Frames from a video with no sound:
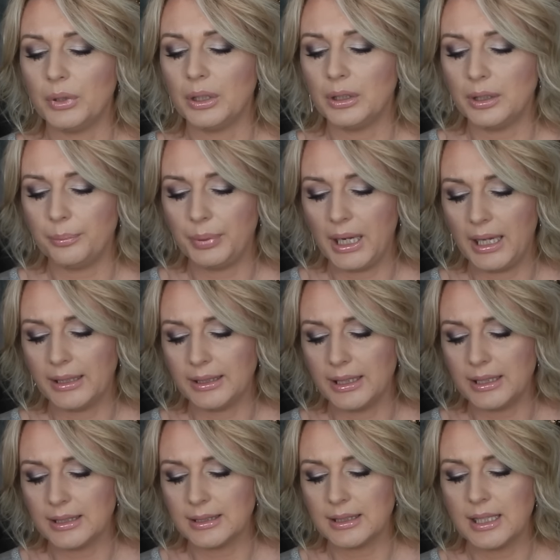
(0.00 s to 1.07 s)
lip
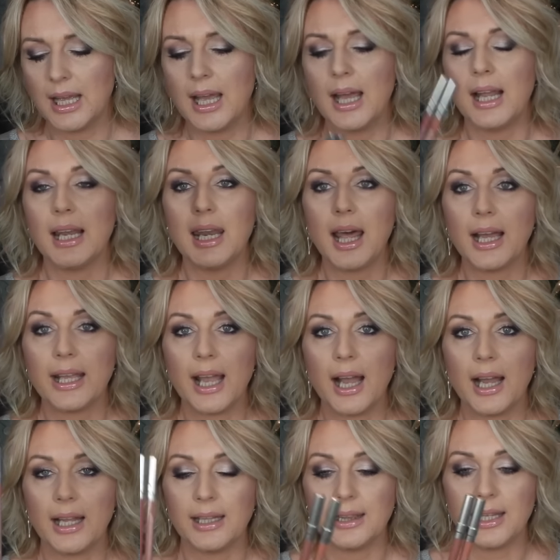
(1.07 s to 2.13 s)
liners,
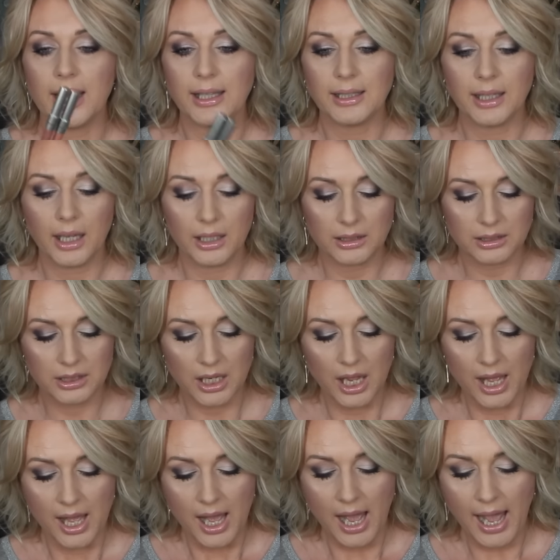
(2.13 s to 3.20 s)
Liar and Naked.
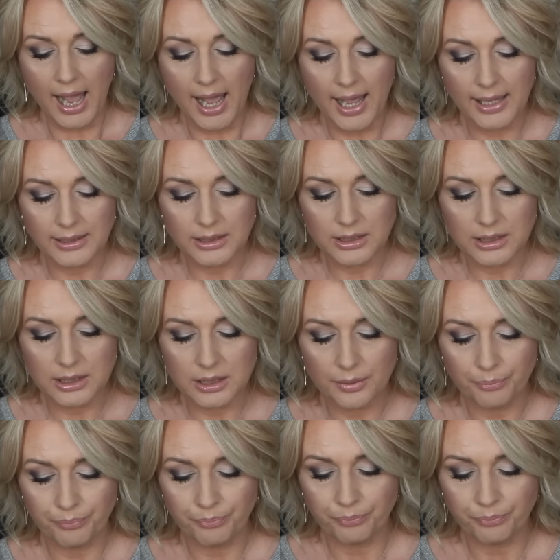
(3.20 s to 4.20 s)
And